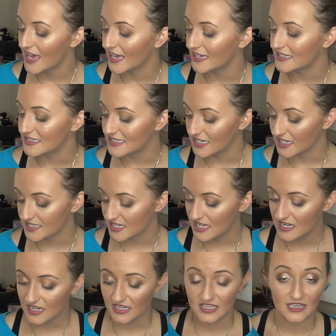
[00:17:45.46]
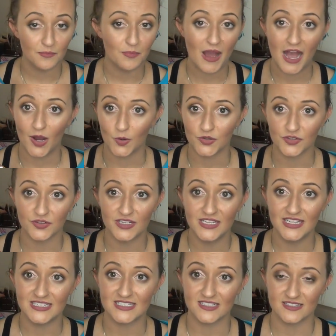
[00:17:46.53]
It doesn't get powdery,
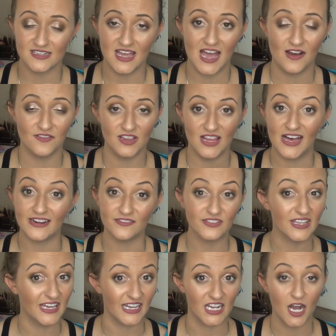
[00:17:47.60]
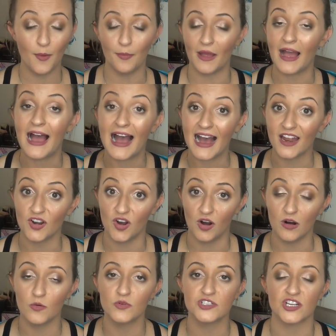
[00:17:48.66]
it doesn't have a lot of kick up at
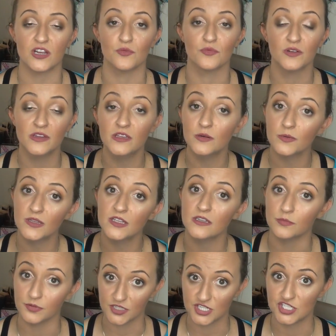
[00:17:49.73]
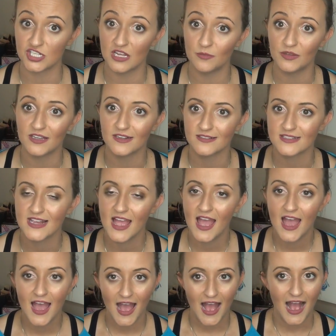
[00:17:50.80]
all, which I really, really appreciate because
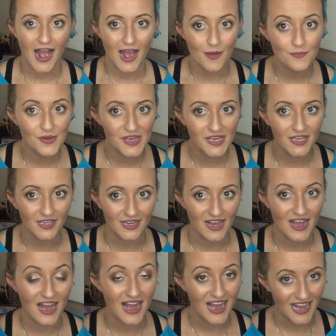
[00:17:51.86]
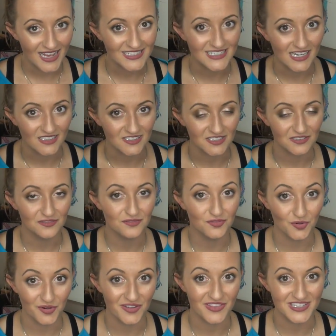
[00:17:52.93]
I'm paying a high dollar
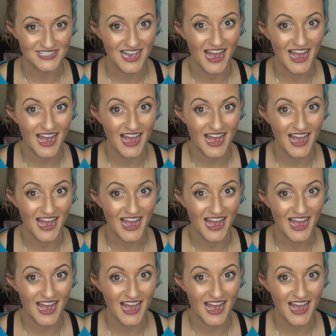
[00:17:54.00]
for this